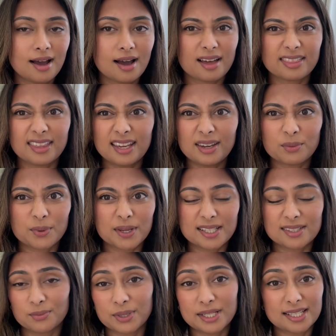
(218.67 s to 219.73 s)
I think we
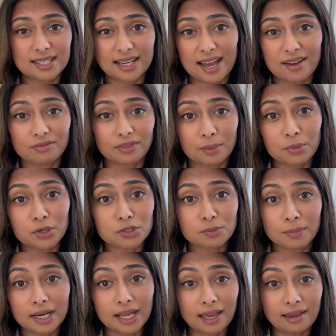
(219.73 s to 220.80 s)
didn't have that much
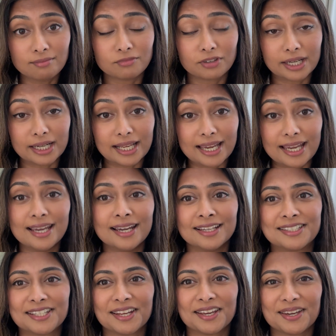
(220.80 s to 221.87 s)
money really
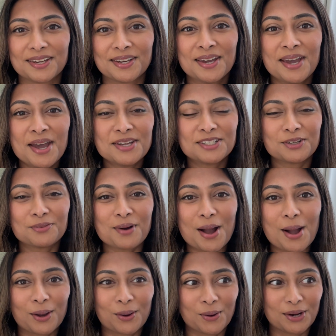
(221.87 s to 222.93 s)
to
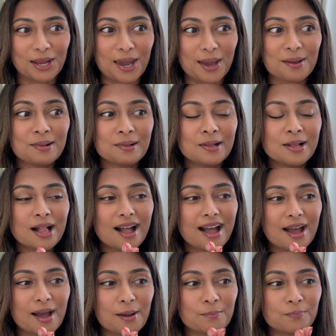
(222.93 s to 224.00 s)
work on it.
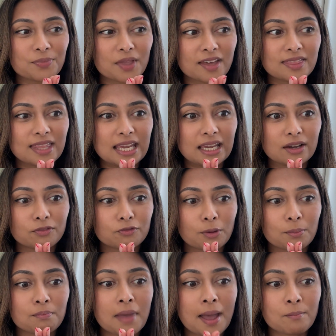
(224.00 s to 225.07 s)
I think
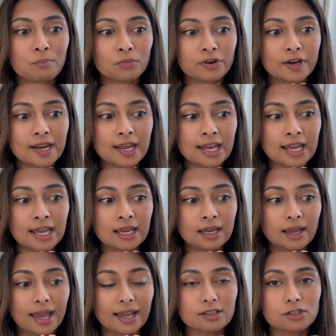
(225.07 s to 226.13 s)
from
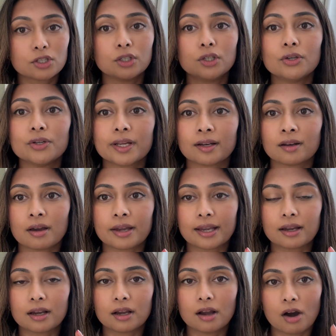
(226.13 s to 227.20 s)
memory, excluding
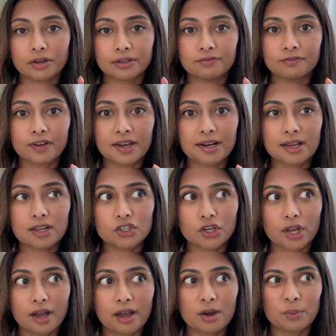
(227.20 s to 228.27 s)
like garden
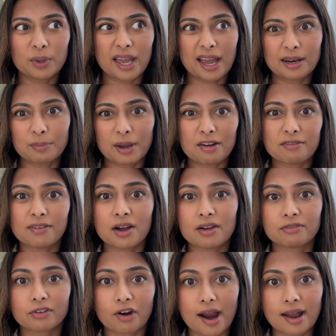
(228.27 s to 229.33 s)
furniture, we had about
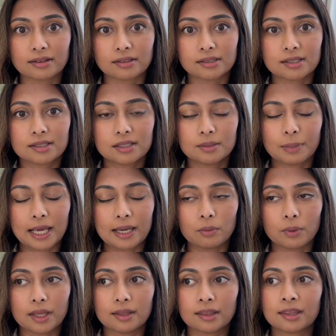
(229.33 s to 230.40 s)
£5,000 to play
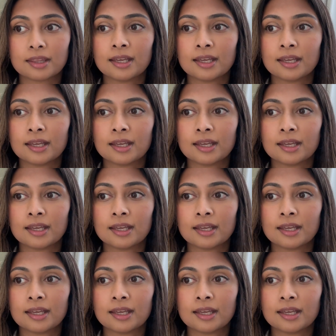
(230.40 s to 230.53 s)
with.